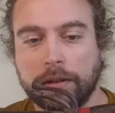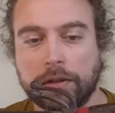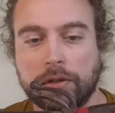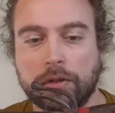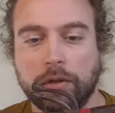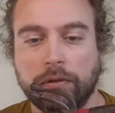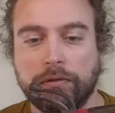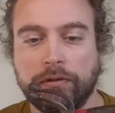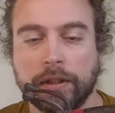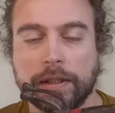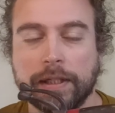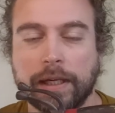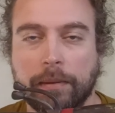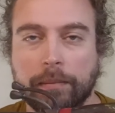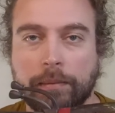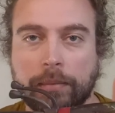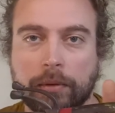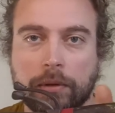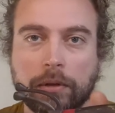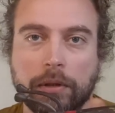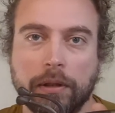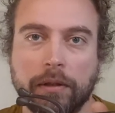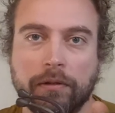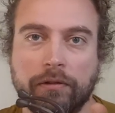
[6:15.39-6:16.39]
So for
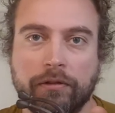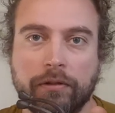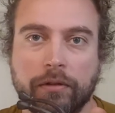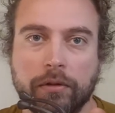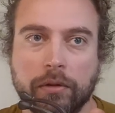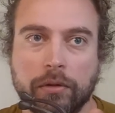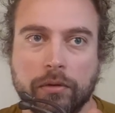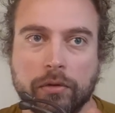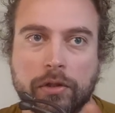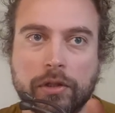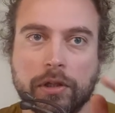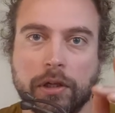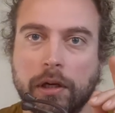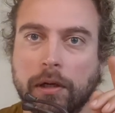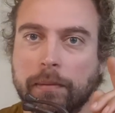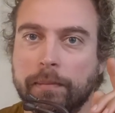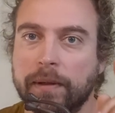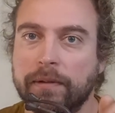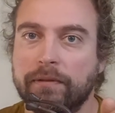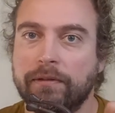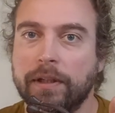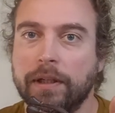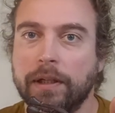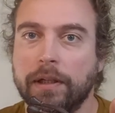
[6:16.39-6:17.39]
example, if you saw
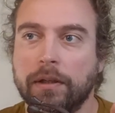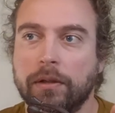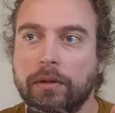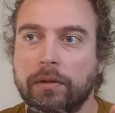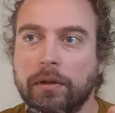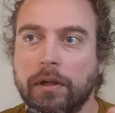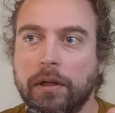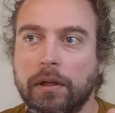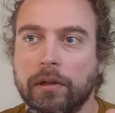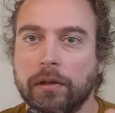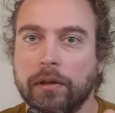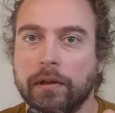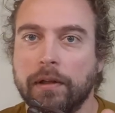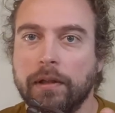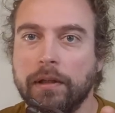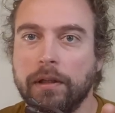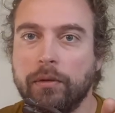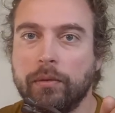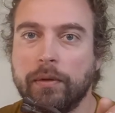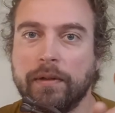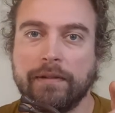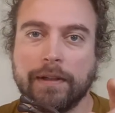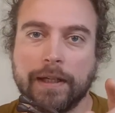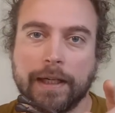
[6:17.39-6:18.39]
my video on the
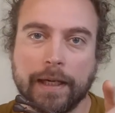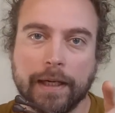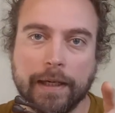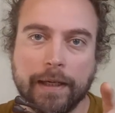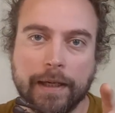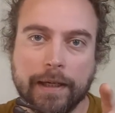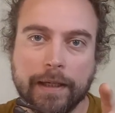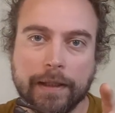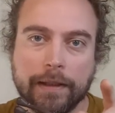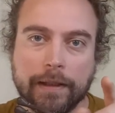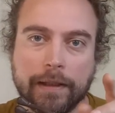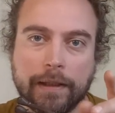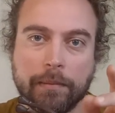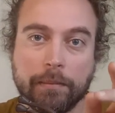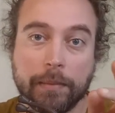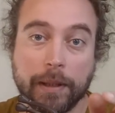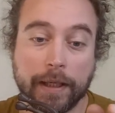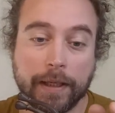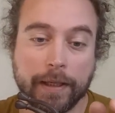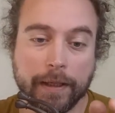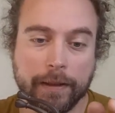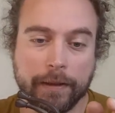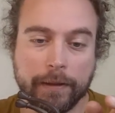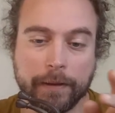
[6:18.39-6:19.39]
Nueva Granada
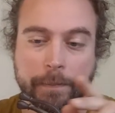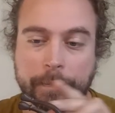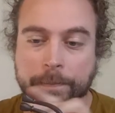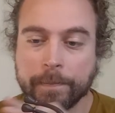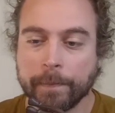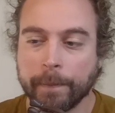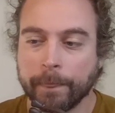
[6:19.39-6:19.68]
briquette,